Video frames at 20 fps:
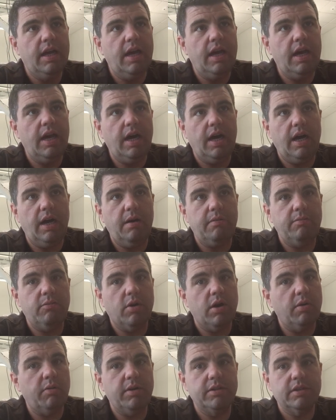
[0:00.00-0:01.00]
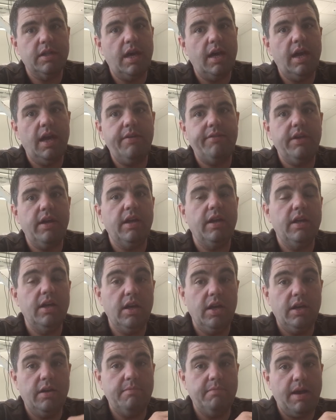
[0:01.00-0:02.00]
where I was not having
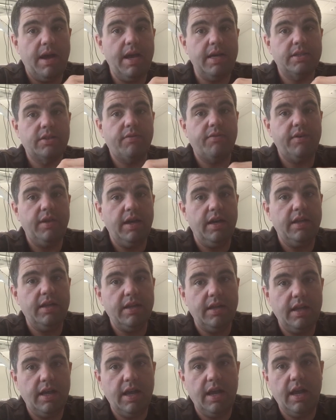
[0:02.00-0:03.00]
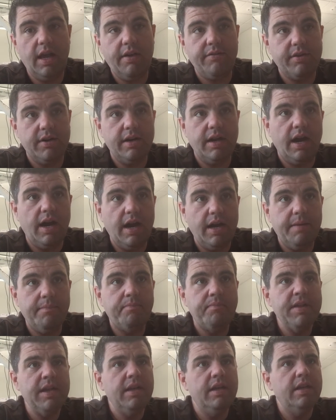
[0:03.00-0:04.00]
good mask fit every night.
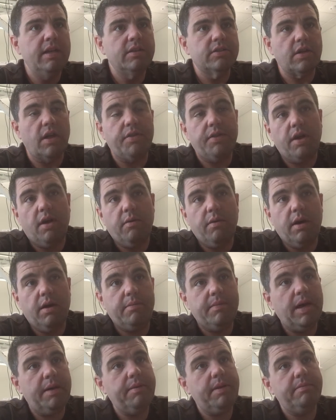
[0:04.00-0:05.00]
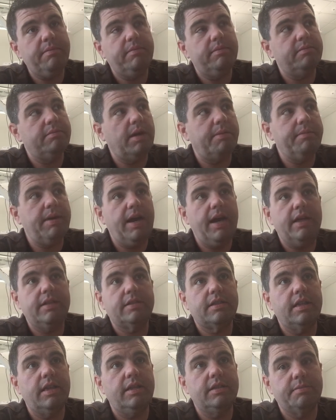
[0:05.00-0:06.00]
So I thought, well, maybe my
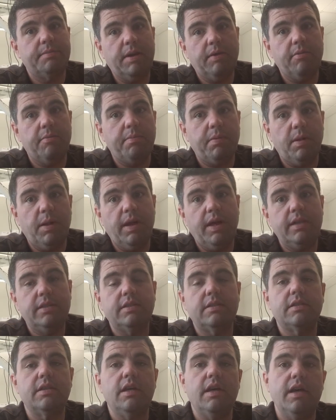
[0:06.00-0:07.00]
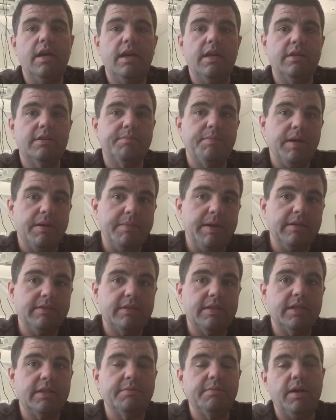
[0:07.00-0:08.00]
mask needs to be replaced. It's been about
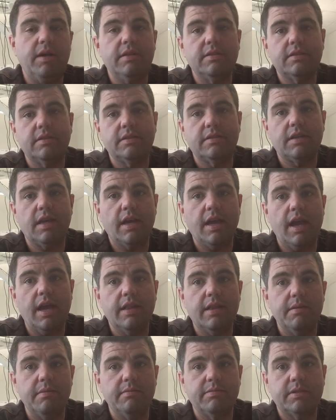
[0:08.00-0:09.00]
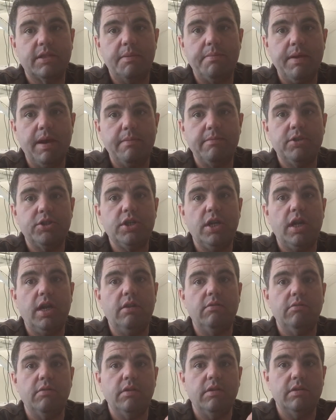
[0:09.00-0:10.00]
6 months since I got the CPAP
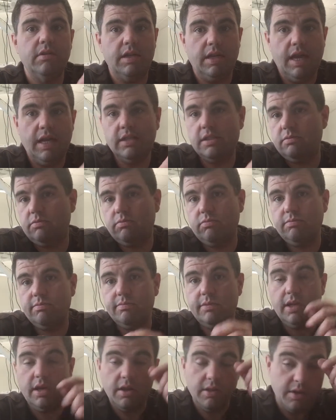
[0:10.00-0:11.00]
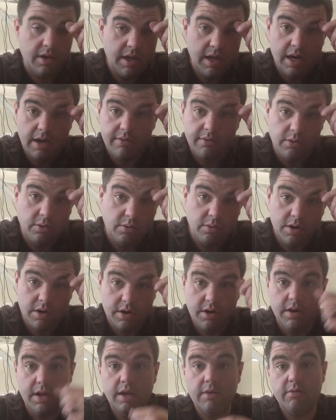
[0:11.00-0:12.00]
machine, and that's the interval where
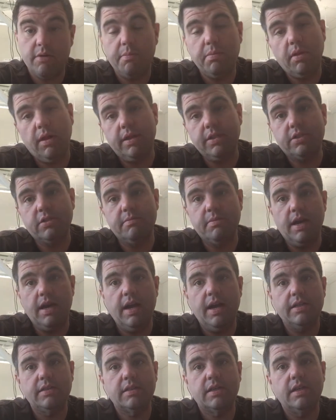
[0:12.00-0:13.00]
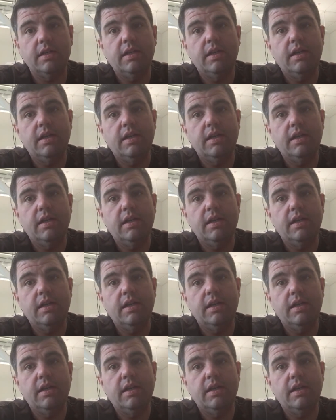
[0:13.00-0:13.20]
you can replace your mask.